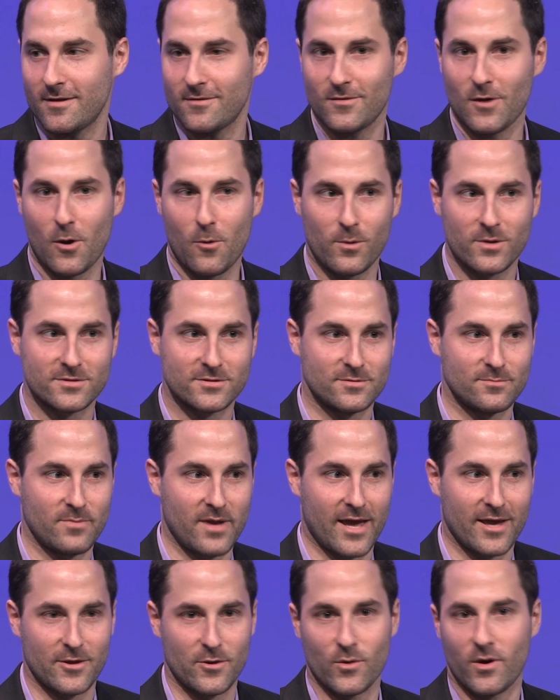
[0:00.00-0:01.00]
no one wants to
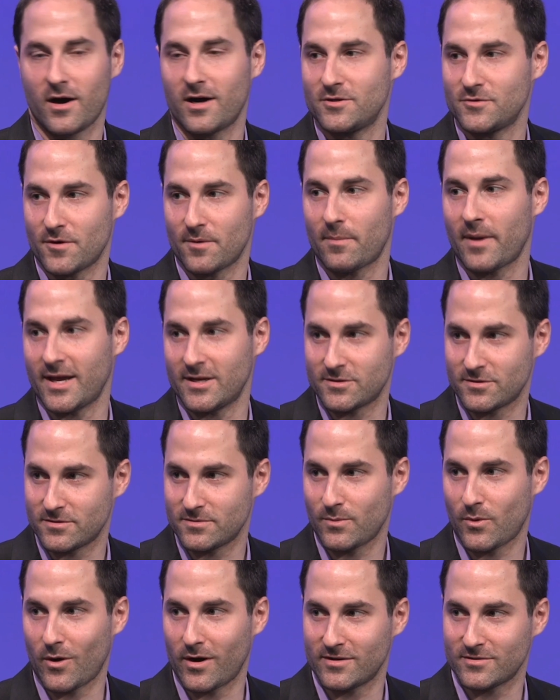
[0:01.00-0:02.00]
pay you 100
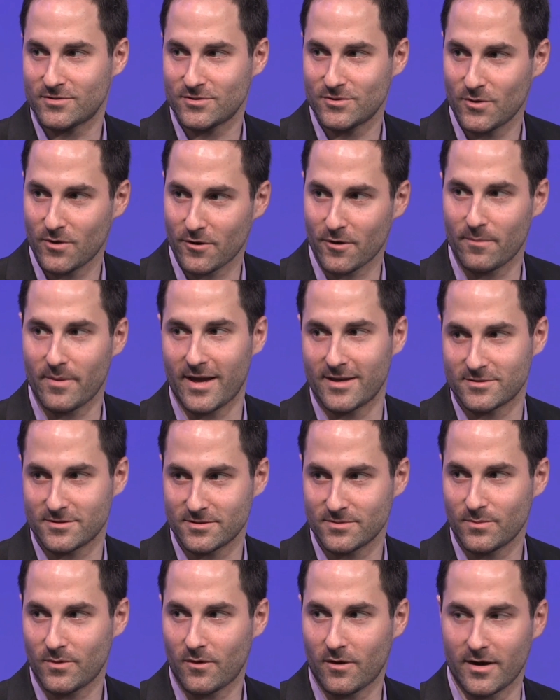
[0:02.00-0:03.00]
basis points, 200
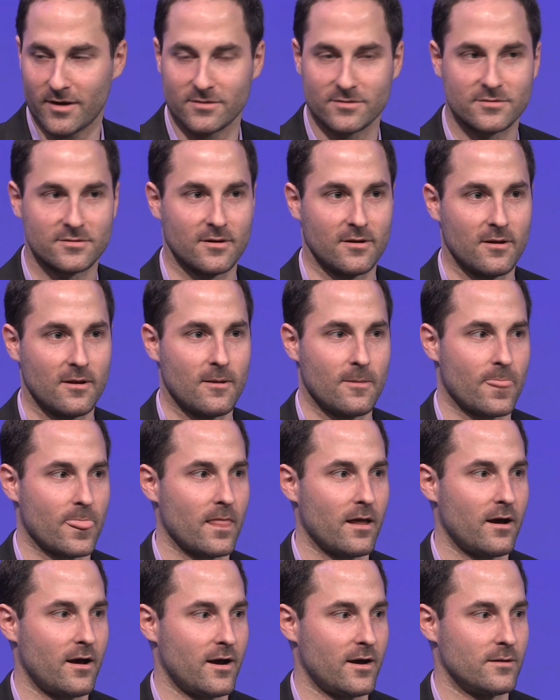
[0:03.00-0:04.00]
basis points,
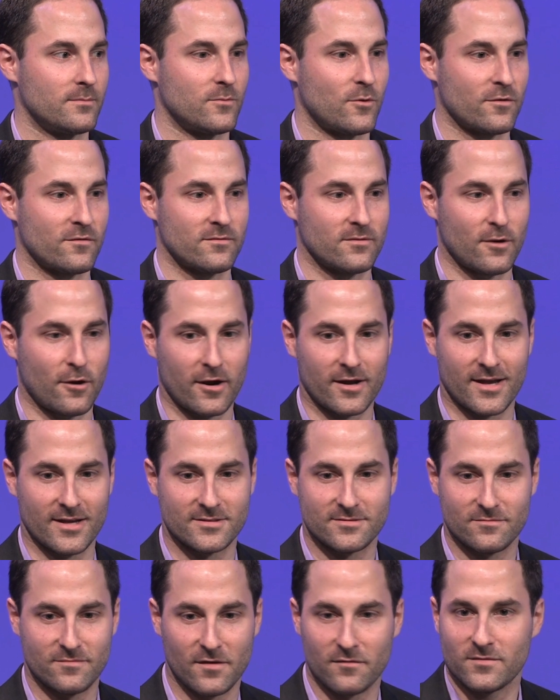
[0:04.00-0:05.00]
or in our
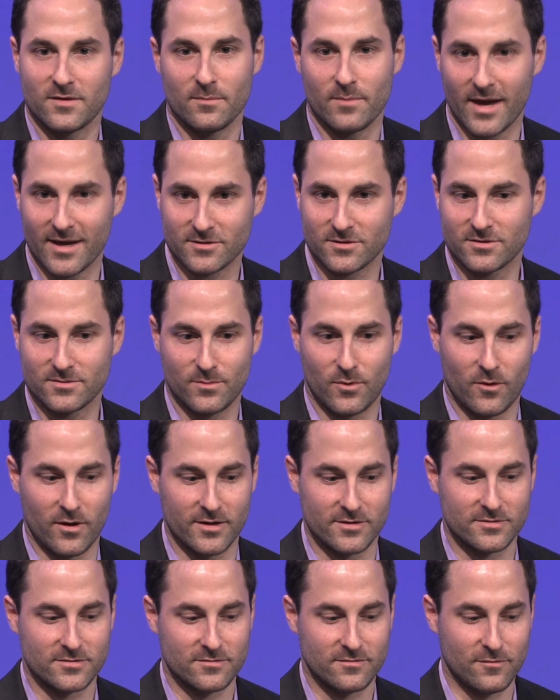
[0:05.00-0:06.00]
case 50 basis
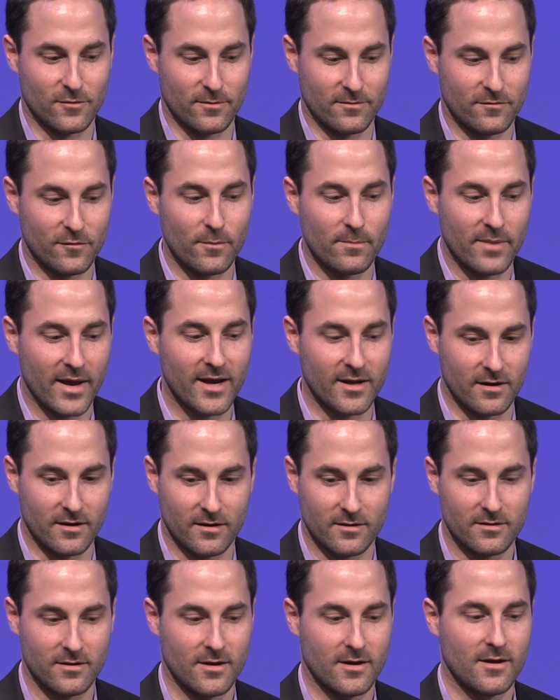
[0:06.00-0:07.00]
points for
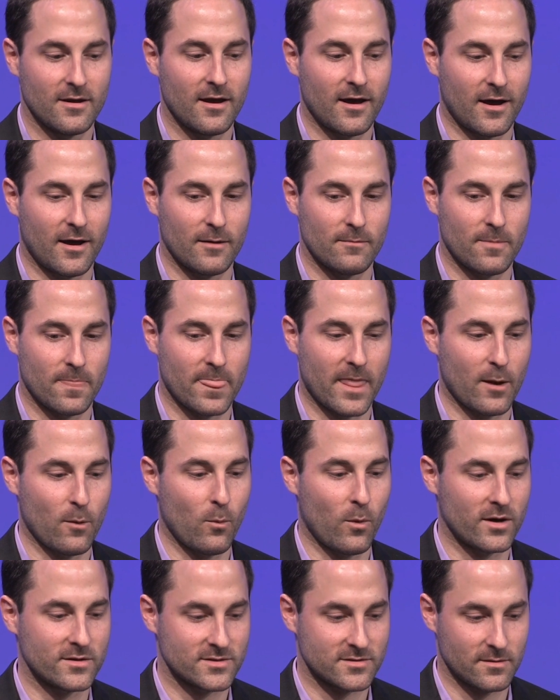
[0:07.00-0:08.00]
beta. They
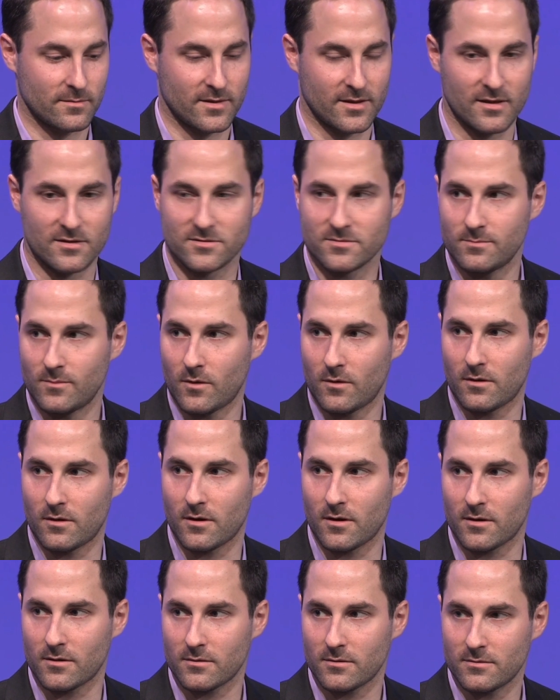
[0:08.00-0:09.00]
want something that's
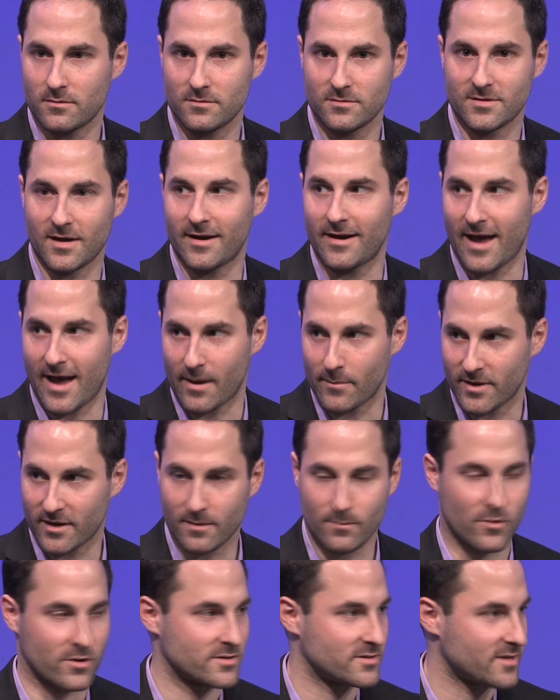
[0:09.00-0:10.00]
more dynamic, more